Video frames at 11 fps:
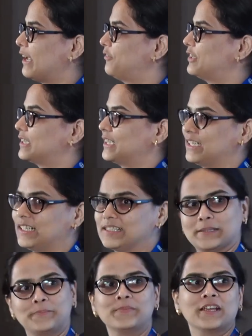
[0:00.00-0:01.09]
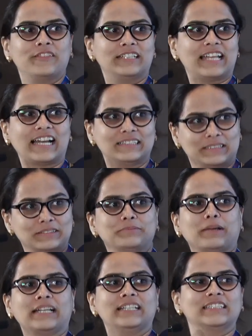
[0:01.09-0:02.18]
everything else. With that,
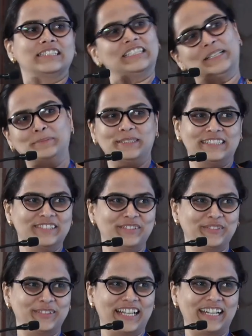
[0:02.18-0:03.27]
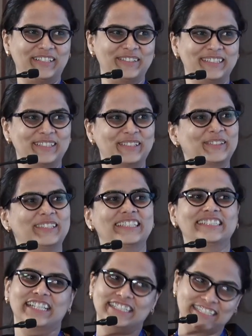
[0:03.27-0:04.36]
my dear chairpersons, we would like to conclude the
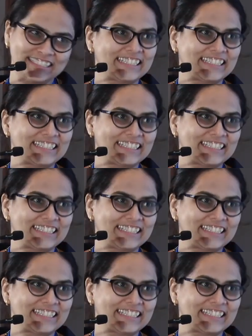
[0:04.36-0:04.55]
session.